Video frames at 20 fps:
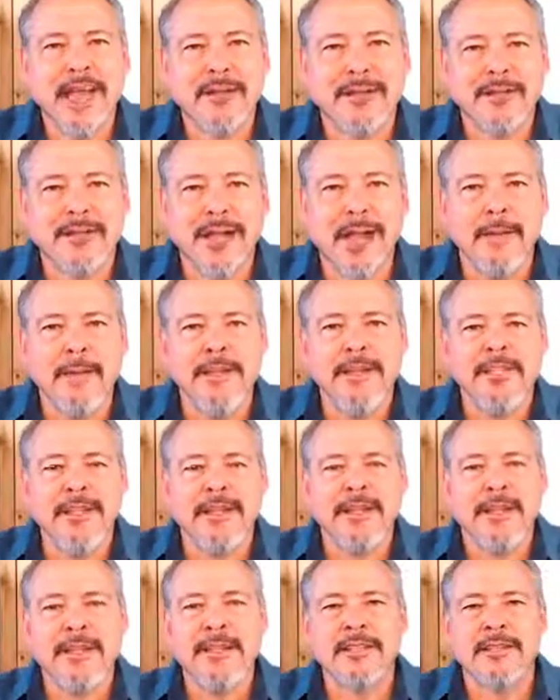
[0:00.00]
Time. He's on the
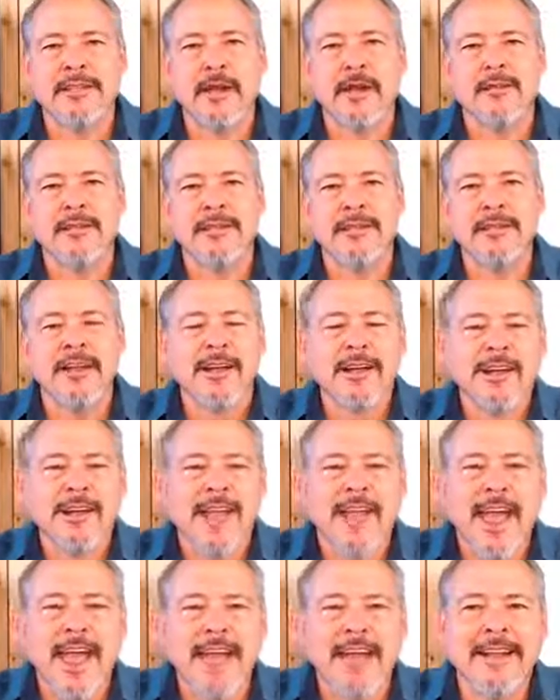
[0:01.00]
East Coast.
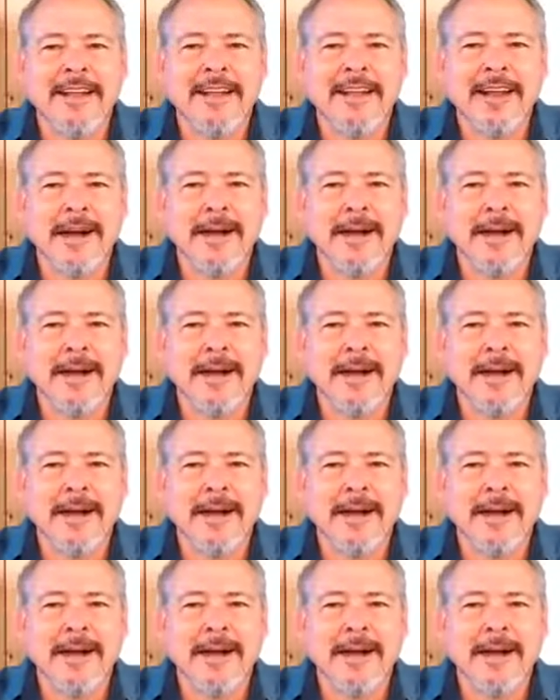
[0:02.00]
And